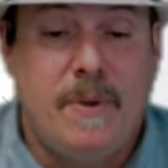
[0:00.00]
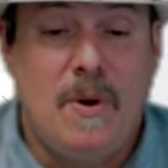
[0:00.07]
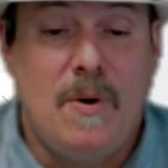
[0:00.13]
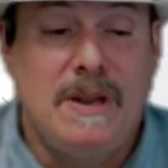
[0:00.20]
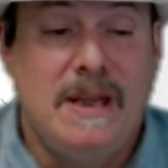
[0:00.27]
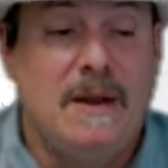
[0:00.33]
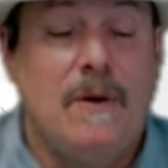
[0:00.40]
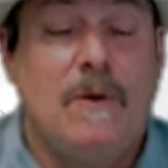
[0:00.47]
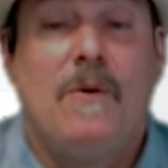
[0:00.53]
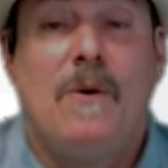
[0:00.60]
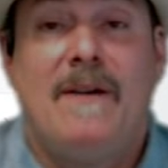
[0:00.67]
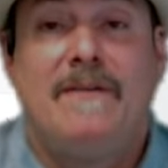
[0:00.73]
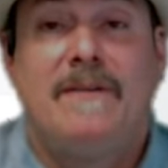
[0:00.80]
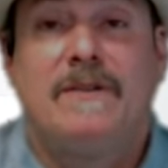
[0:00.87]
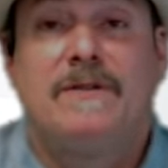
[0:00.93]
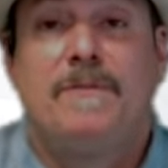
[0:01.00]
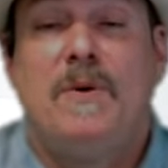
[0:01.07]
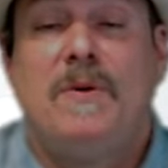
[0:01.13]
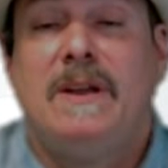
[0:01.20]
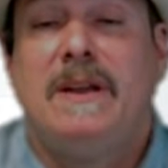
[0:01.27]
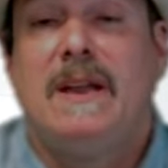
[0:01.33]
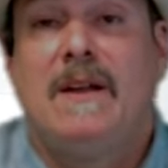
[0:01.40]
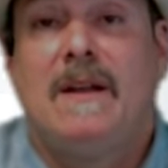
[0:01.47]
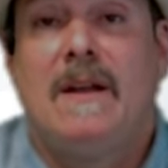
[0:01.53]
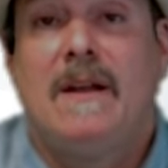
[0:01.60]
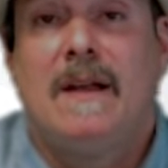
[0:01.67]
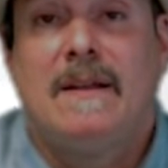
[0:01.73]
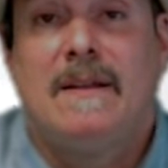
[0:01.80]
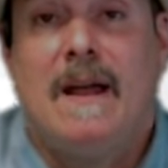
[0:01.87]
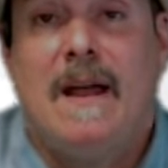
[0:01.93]
pulling or whoever is pulling.
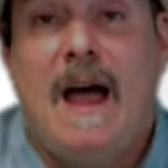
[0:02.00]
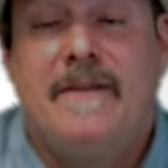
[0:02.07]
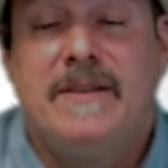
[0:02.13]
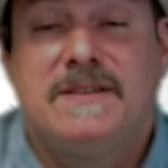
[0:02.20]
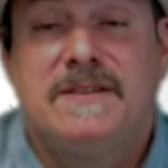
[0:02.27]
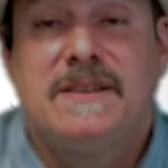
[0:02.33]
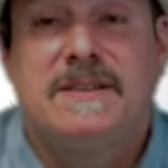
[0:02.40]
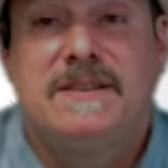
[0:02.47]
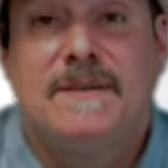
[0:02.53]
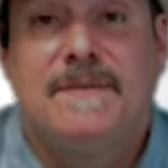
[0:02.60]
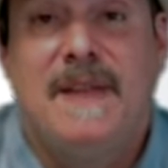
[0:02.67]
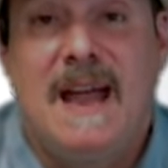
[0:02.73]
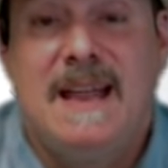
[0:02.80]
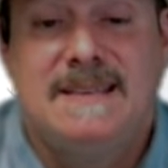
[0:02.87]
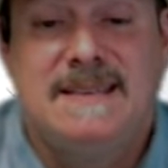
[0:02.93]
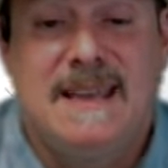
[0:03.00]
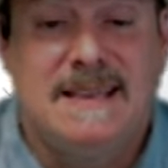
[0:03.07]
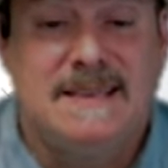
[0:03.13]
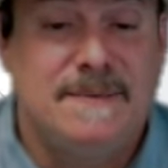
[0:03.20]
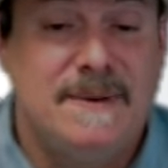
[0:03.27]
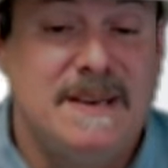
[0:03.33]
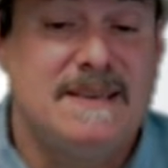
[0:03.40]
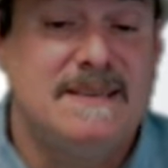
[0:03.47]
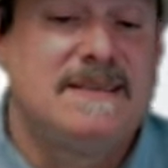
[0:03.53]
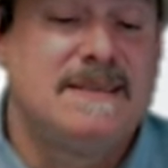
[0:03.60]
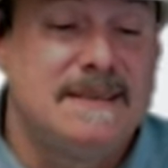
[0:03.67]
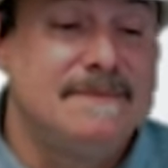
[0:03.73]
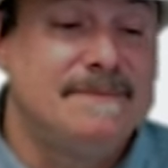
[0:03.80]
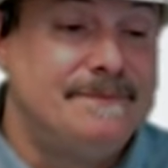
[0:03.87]
Uh, obviously, some nonsense because